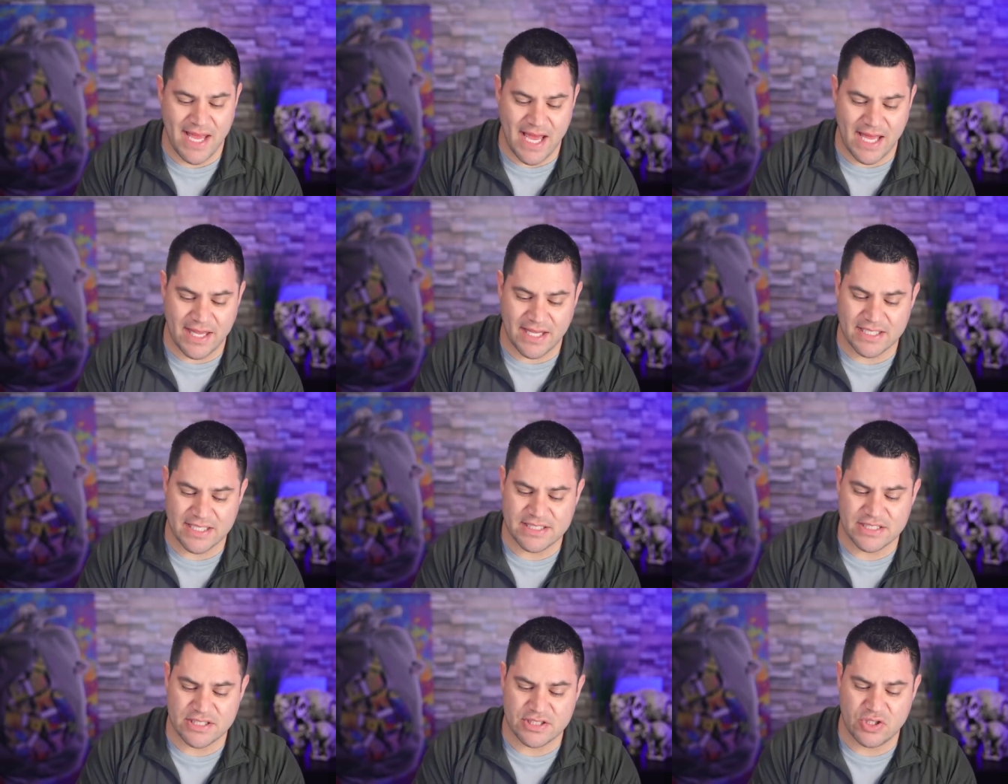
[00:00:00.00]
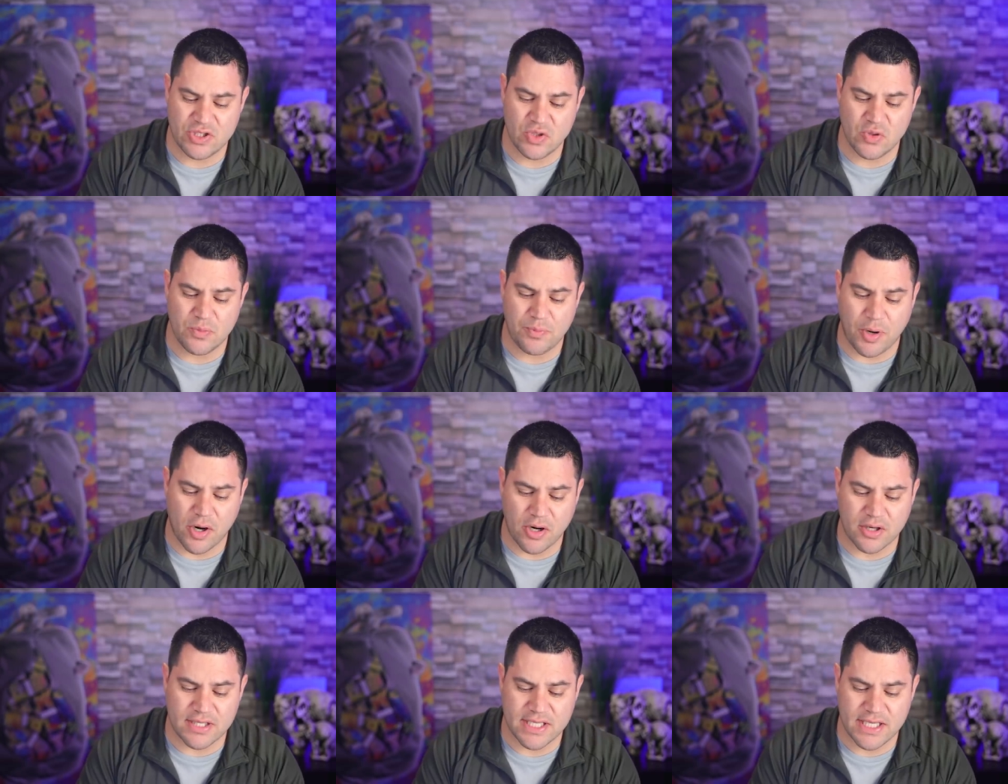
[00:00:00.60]
And this is due
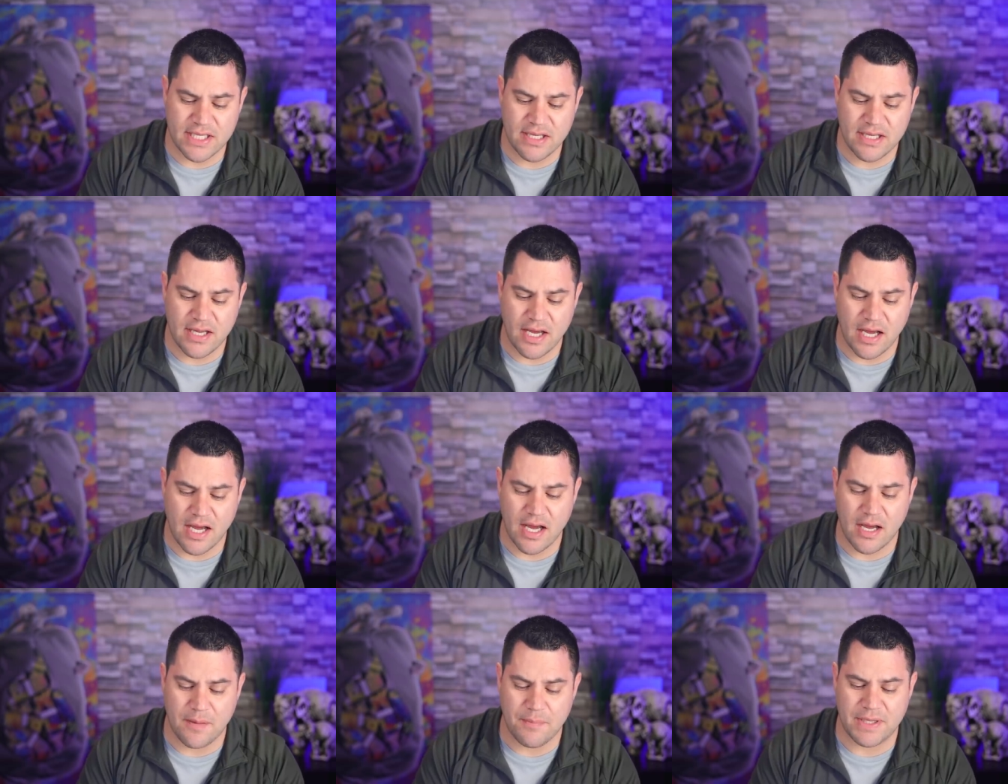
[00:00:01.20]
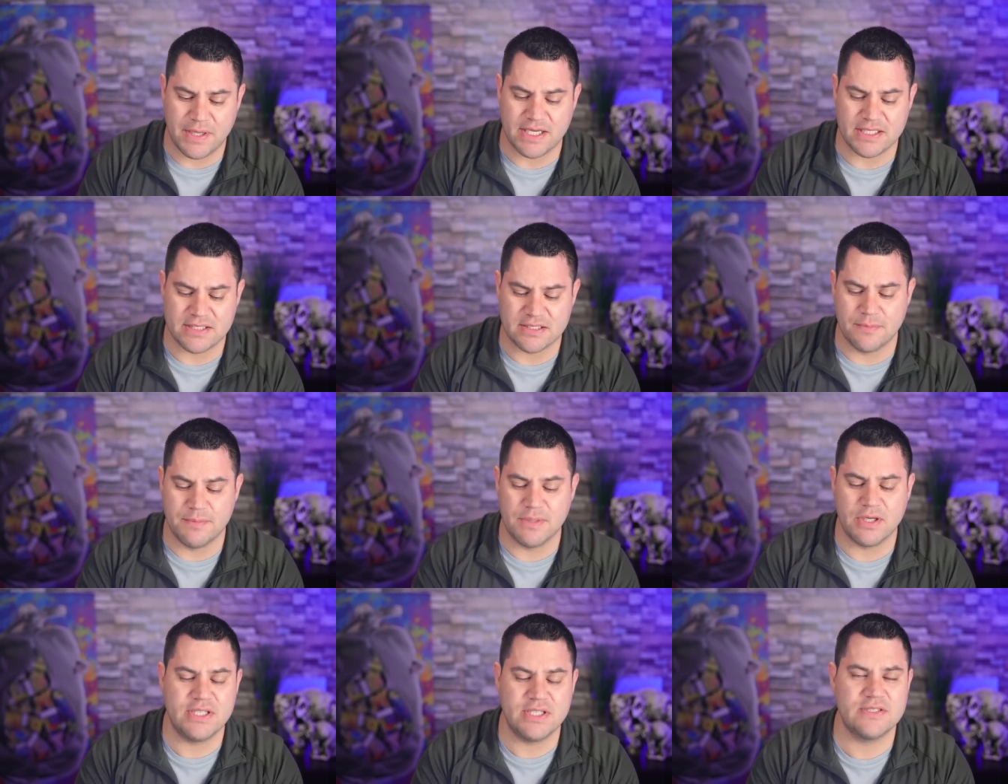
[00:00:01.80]
partly uh, because the
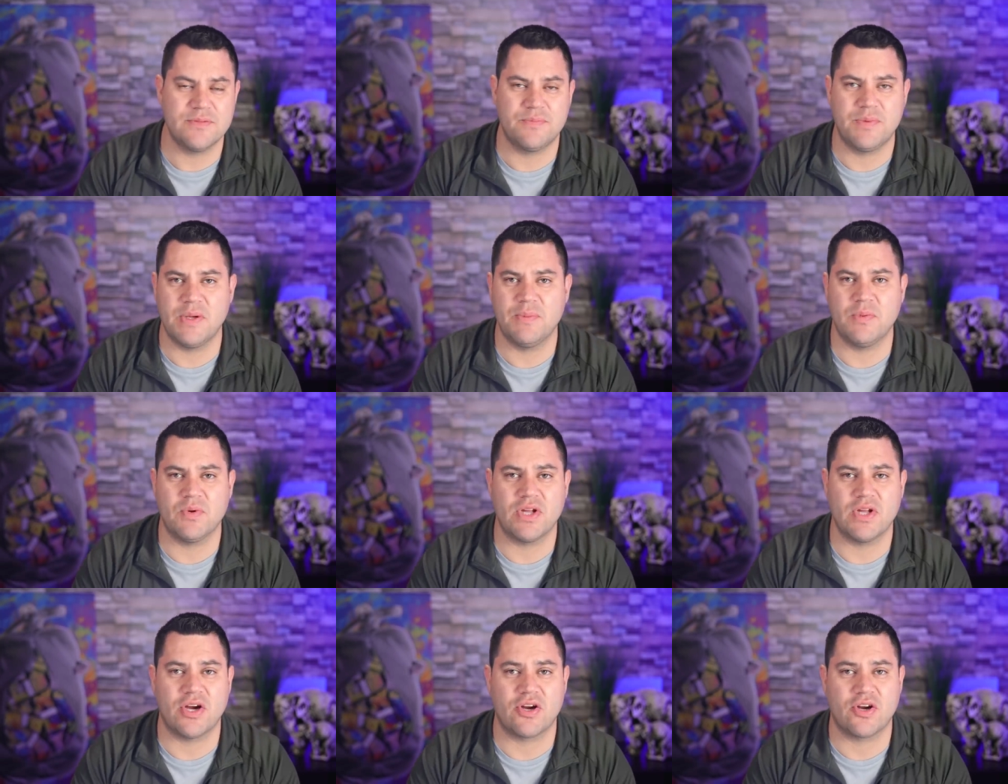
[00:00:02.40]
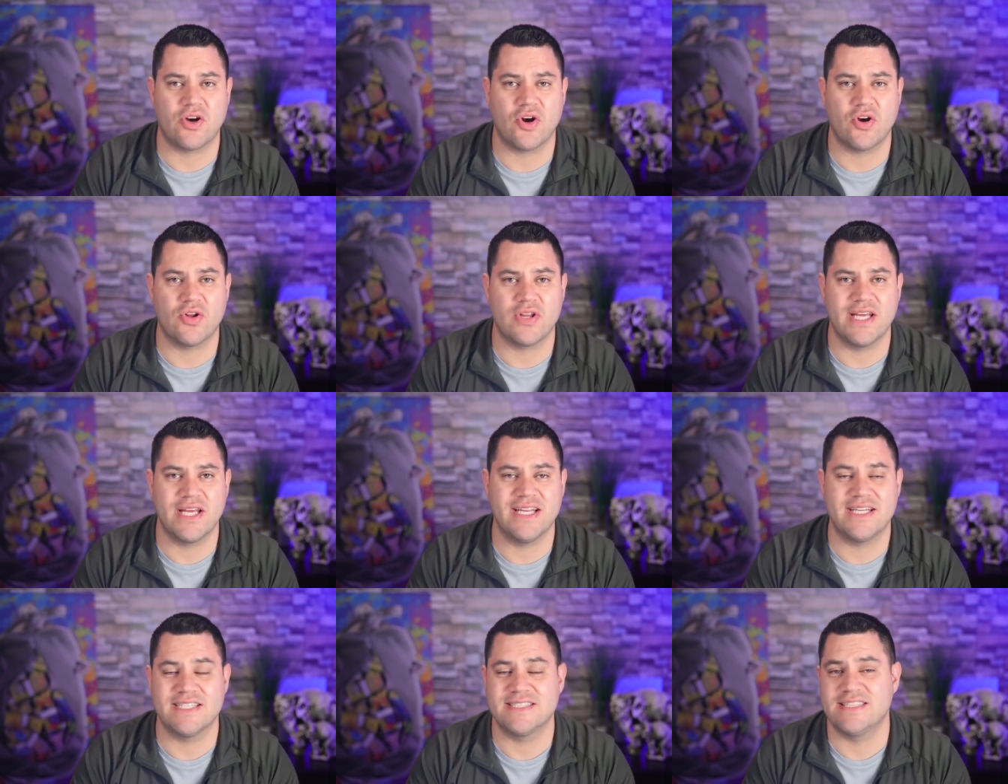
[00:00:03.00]
millions of people that are
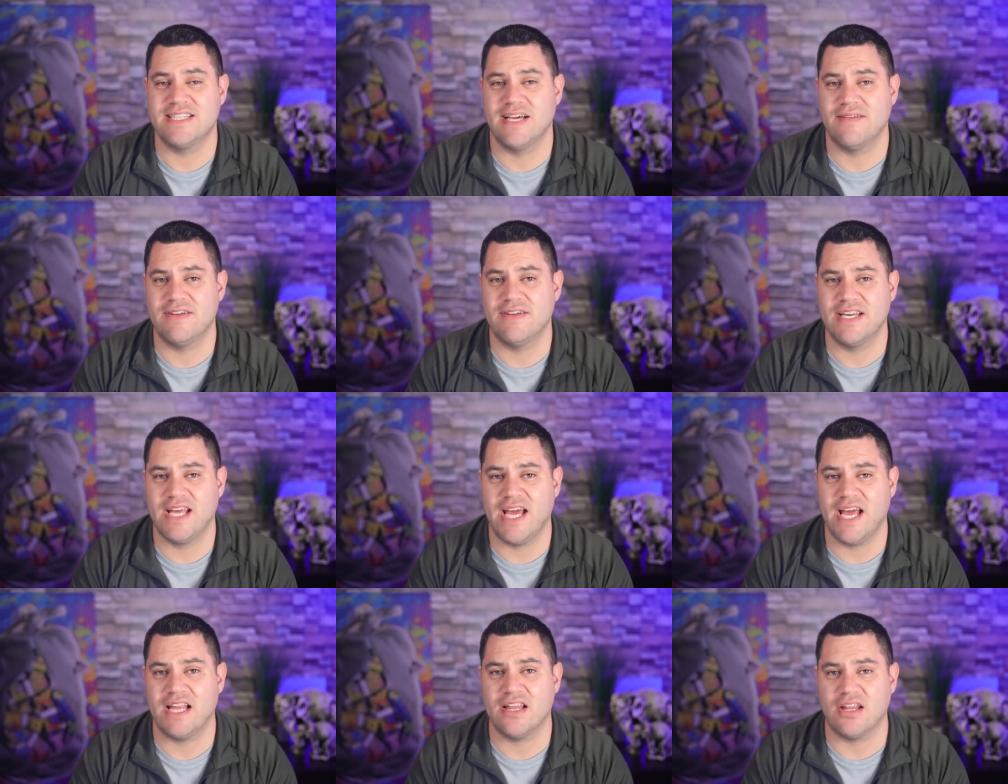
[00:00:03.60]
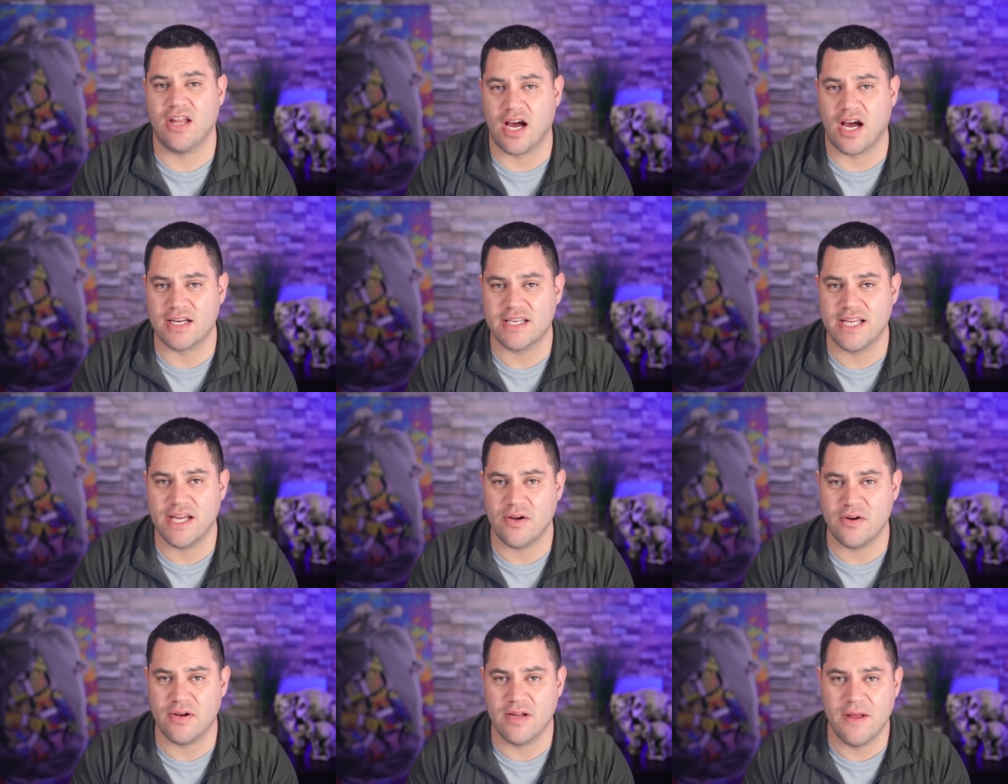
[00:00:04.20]
currently in a seven day
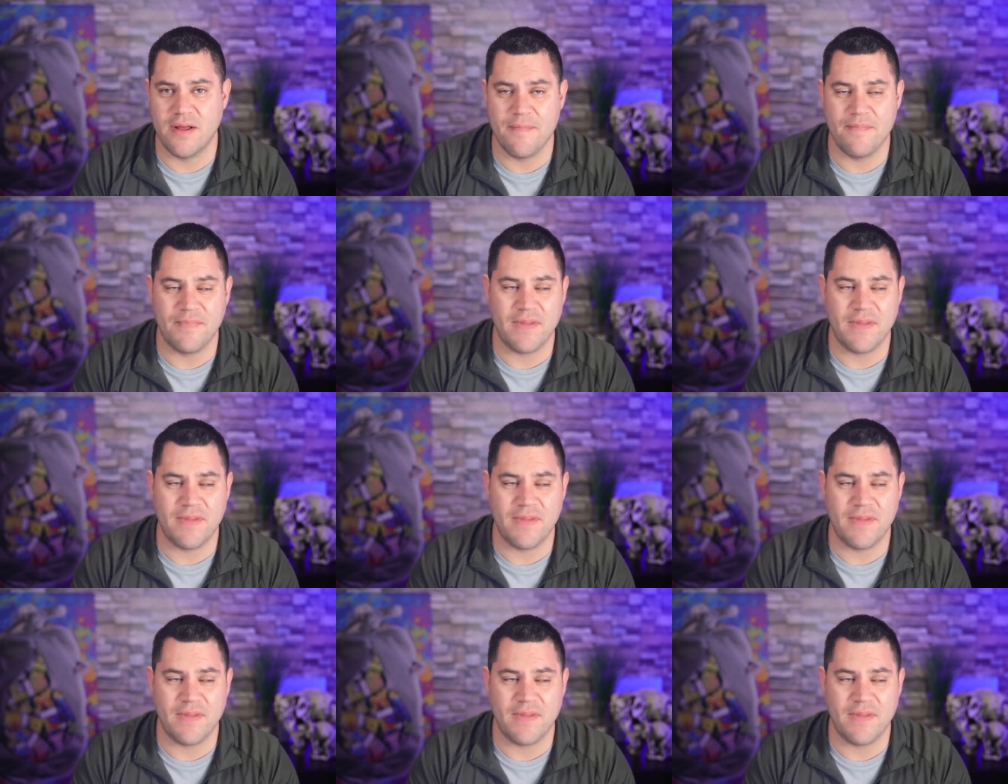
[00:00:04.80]
lockdown,